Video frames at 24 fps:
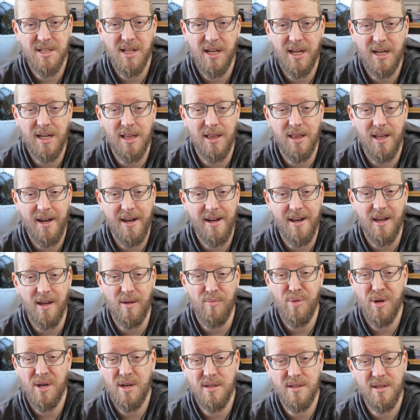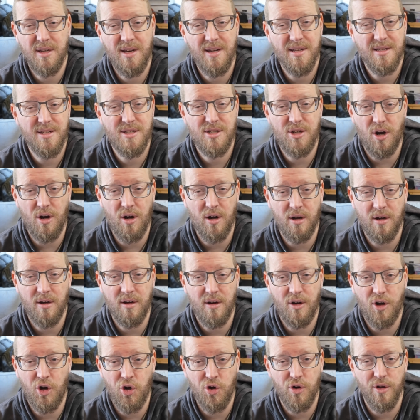like lighting because it gets dark
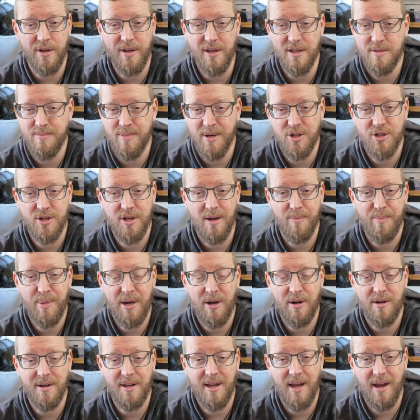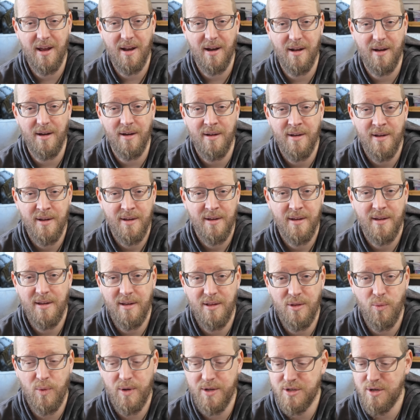early, especially up here in Canada
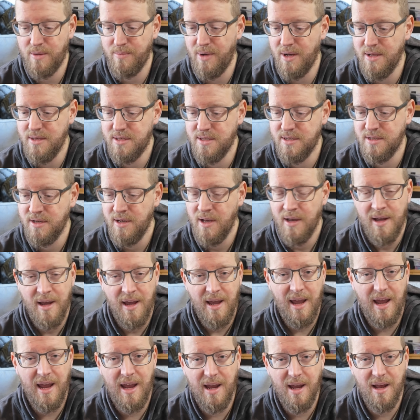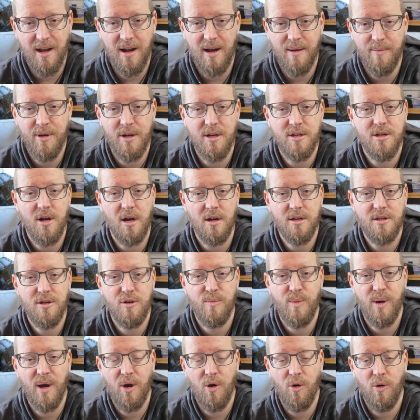in the winter months. And I'm going to talk to you
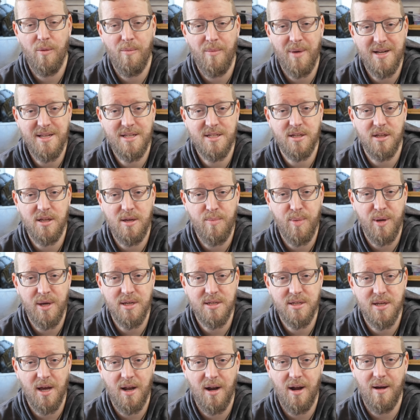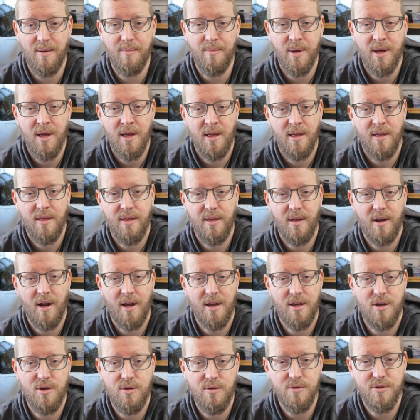about my sleeping setup that I
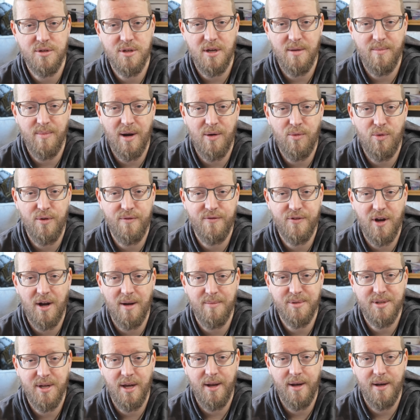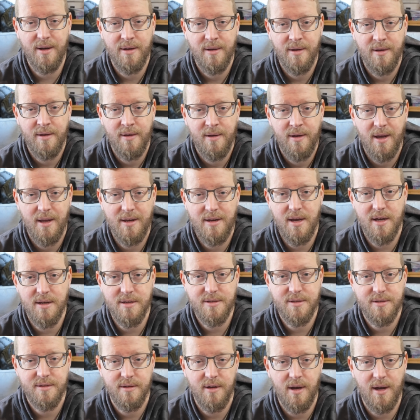use in my rooftop tent. And
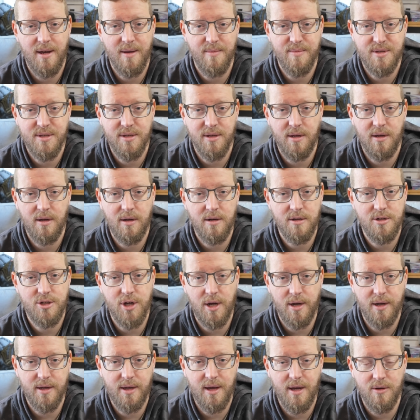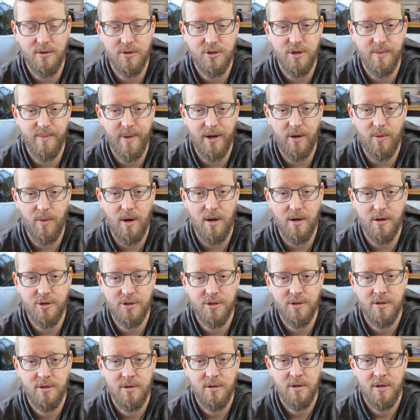yes, I am sitting on a giant couch in my garage.
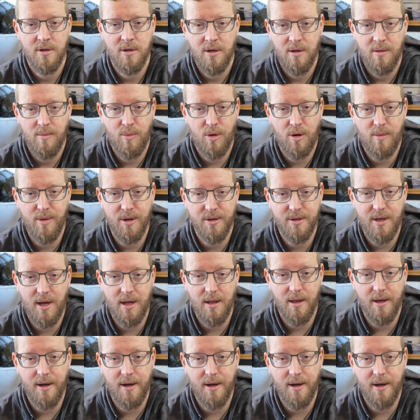More about that